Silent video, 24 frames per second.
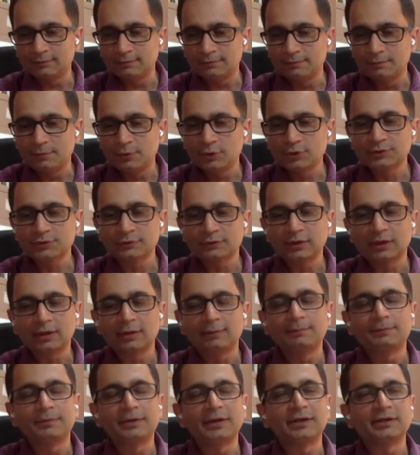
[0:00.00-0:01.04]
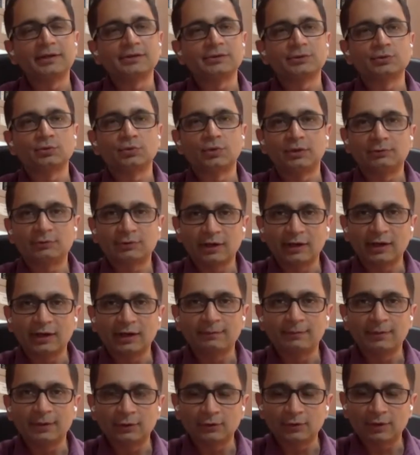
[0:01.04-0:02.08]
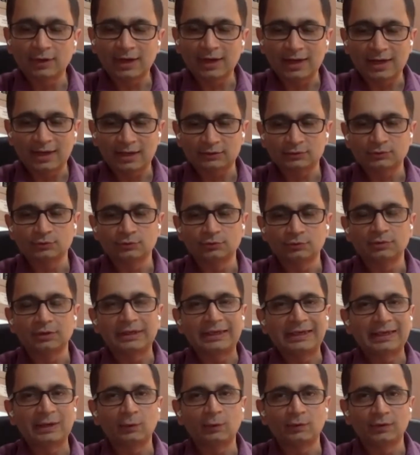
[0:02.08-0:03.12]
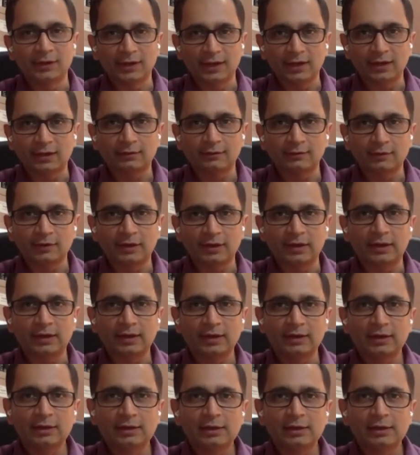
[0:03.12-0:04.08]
most of the companies who are trading below cash should liquidate. Okay.